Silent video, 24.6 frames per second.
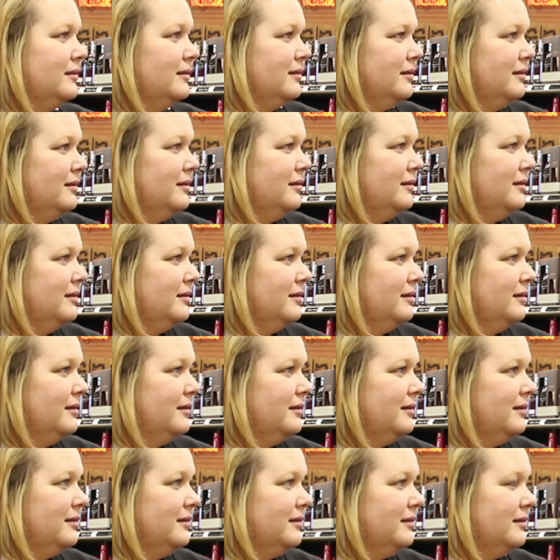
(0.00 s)

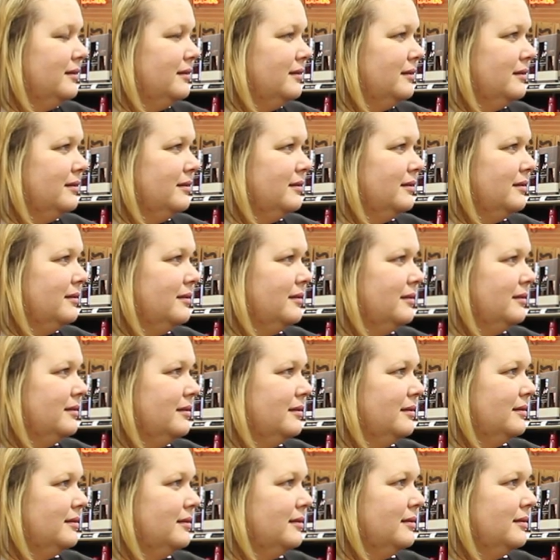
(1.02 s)

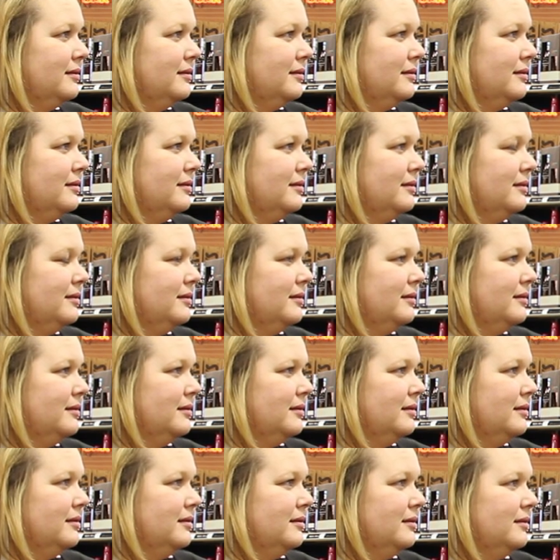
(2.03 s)

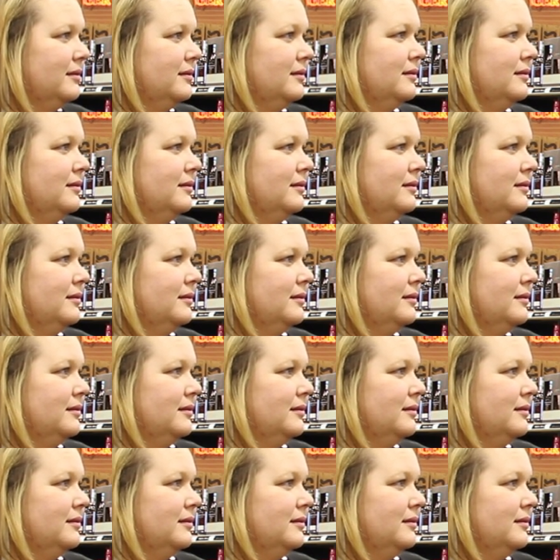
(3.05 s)
[no speech]